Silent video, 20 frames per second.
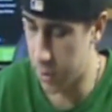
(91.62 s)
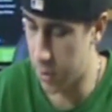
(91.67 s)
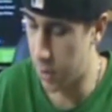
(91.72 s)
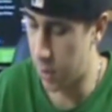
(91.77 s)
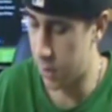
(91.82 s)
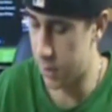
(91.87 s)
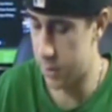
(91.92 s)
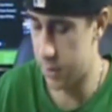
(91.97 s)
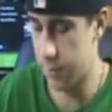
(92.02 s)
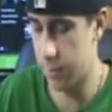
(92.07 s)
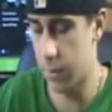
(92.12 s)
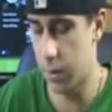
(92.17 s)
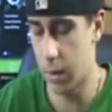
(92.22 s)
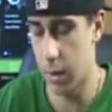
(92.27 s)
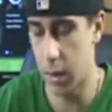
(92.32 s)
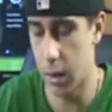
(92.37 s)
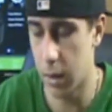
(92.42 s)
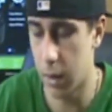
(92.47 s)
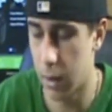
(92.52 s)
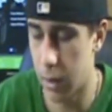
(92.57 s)
pretty awesome.
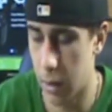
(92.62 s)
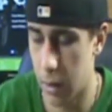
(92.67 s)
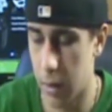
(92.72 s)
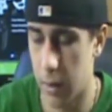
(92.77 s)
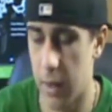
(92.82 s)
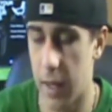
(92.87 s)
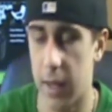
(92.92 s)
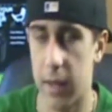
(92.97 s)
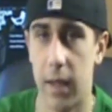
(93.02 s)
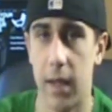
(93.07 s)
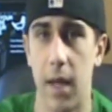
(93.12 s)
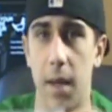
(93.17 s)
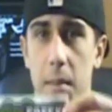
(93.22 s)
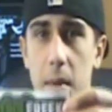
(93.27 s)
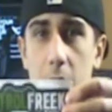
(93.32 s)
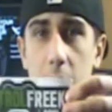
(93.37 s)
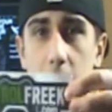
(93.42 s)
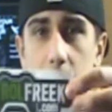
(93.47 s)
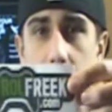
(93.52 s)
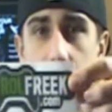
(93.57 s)
Look at that. They gave
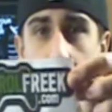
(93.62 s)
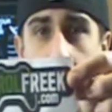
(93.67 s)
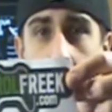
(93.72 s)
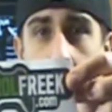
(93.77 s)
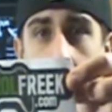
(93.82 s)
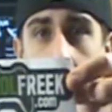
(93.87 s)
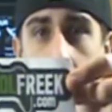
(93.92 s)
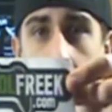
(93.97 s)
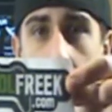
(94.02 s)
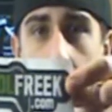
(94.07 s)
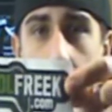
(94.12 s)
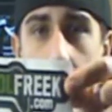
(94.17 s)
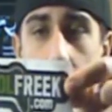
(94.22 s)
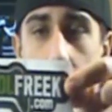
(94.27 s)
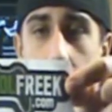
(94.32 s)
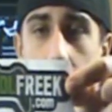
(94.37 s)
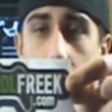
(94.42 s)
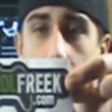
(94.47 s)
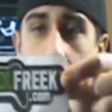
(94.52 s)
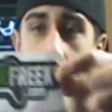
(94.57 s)
me a nice sticker
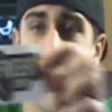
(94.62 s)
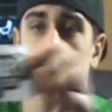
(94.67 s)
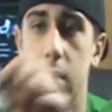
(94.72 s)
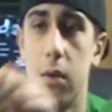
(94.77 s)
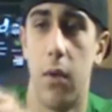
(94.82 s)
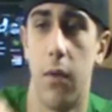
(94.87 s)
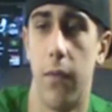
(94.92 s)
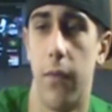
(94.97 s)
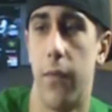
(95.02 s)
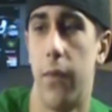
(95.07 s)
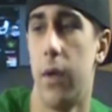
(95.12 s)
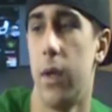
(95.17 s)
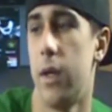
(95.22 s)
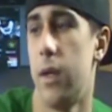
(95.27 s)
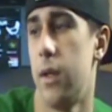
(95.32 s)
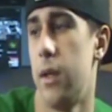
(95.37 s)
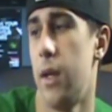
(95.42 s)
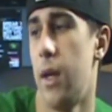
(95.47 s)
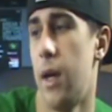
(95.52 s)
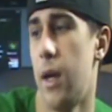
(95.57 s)
there.
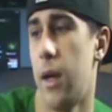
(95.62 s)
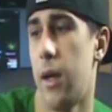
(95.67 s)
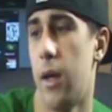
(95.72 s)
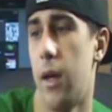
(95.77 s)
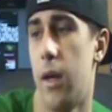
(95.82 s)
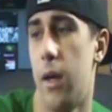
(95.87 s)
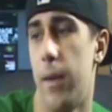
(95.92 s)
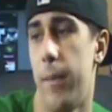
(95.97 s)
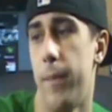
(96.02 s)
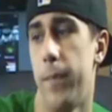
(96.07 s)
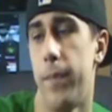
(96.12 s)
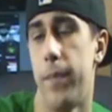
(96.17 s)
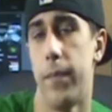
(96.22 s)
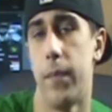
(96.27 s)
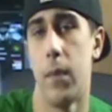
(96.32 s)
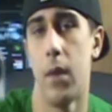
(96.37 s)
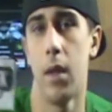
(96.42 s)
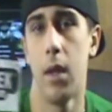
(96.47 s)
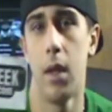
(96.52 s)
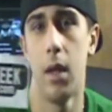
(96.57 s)
Kontrolfreek.com.
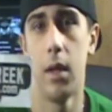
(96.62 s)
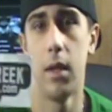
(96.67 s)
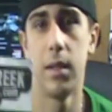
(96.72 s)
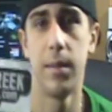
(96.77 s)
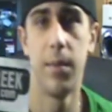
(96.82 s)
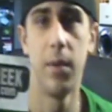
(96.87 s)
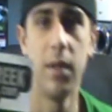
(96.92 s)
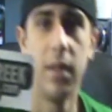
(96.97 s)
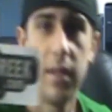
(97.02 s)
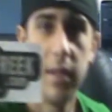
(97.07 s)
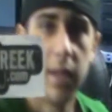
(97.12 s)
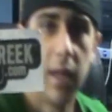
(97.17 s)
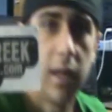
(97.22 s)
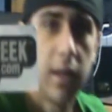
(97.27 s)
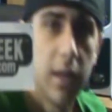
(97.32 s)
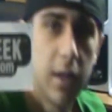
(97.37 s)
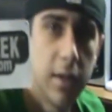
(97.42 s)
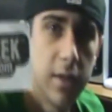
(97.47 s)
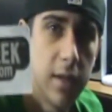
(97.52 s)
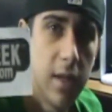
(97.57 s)
It's pretty
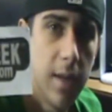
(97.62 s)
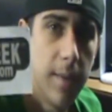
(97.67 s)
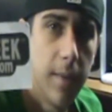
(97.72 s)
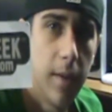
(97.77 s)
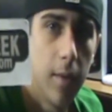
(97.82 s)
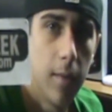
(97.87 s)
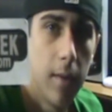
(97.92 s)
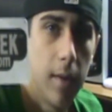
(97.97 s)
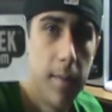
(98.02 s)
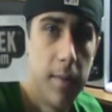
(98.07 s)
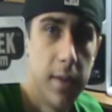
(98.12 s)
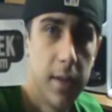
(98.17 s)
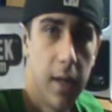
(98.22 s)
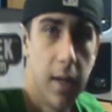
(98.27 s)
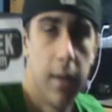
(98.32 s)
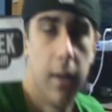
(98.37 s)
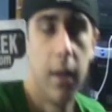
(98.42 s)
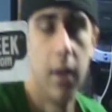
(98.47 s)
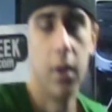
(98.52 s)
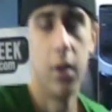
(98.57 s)
sick. There's the name of their
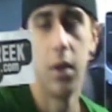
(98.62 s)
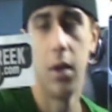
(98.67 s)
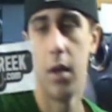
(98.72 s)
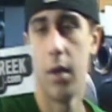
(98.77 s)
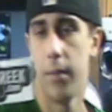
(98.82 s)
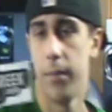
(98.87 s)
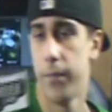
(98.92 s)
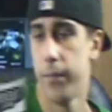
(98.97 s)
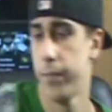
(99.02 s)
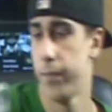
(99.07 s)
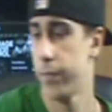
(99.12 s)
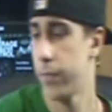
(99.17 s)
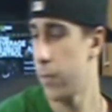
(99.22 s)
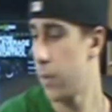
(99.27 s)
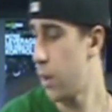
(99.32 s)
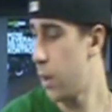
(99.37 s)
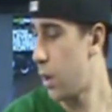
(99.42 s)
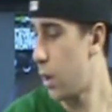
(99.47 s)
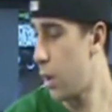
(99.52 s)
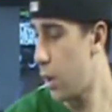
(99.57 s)
website. There you go.
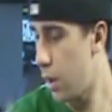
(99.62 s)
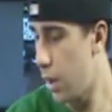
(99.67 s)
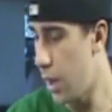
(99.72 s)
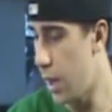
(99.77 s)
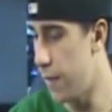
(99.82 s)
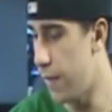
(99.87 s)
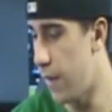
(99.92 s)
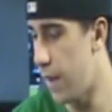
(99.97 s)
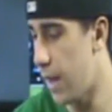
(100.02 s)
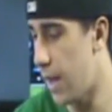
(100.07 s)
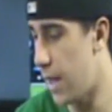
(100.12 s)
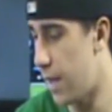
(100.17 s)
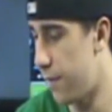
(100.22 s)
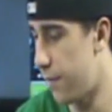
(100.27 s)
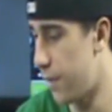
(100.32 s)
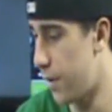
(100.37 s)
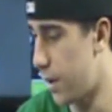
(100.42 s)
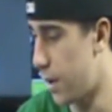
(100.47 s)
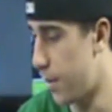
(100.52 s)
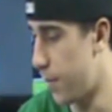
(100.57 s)
And they
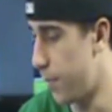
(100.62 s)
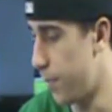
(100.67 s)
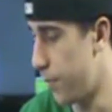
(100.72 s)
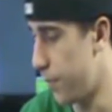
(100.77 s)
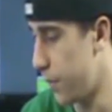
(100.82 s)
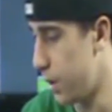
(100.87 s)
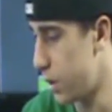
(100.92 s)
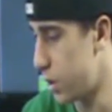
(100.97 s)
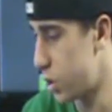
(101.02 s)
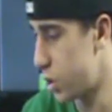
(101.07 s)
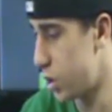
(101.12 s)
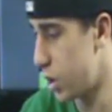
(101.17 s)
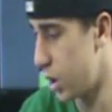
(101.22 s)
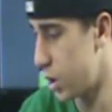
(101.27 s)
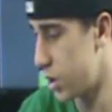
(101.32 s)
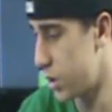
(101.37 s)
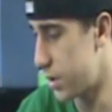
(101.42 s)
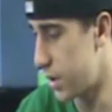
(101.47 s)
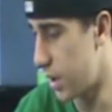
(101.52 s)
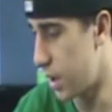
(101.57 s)
have
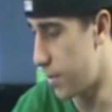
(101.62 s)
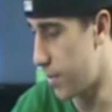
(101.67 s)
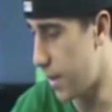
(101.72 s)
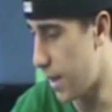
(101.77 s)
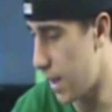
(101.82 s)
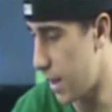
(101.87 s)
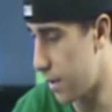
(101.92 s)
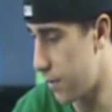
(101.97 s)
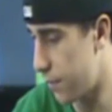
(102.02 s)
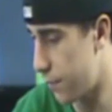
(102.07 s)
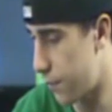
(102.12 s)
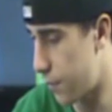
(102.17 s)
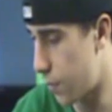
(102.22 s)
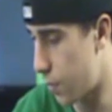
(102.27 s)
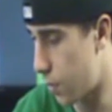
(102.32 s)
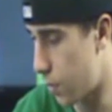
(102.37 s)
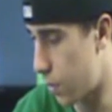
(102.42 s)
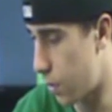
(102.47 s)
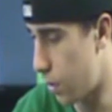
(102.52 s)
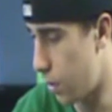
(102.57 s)
instructions on the back
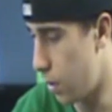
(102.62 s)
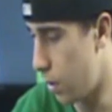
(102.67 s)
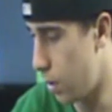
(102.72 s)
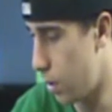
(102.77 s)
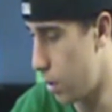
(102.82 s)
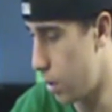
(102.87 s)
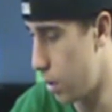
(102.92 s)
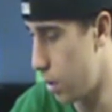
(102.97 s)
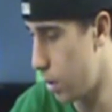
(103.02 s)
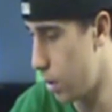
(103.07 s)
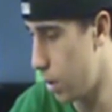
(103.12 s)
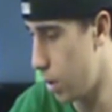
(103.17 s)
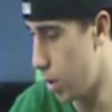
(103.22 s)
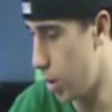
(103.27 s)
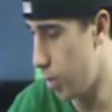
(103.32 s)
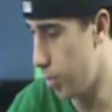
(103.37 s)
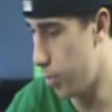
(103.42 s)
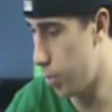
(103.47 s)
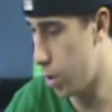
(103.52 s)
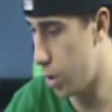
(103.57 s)
for
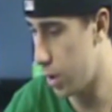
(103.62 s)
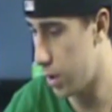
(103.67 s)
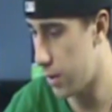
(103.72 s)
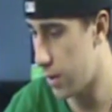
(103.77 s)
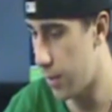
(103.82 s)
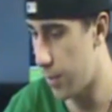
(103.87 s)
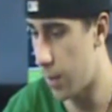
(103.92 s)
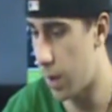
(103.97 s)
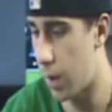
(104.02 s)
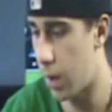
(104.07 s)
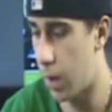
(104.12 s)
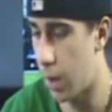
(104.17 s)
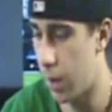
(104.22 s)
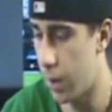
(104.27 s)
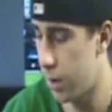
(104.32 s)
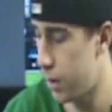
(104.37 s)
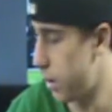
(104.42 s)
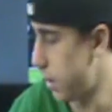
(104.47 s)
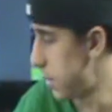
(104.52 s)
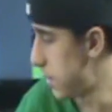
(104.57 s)
putting them
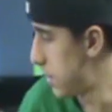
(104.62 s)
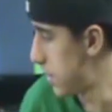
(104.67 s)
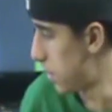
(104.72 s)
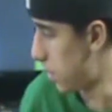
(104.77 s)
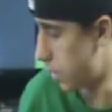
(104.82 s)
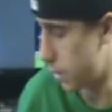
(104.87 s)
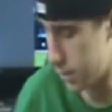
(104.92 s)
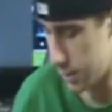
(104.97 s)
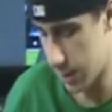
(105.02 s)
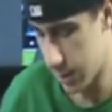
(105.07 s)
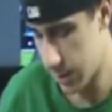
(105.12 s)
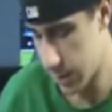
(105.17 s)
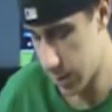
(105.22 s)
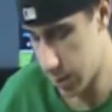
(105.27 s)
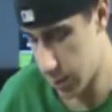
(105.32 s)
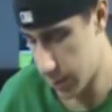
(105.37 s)
on, installing these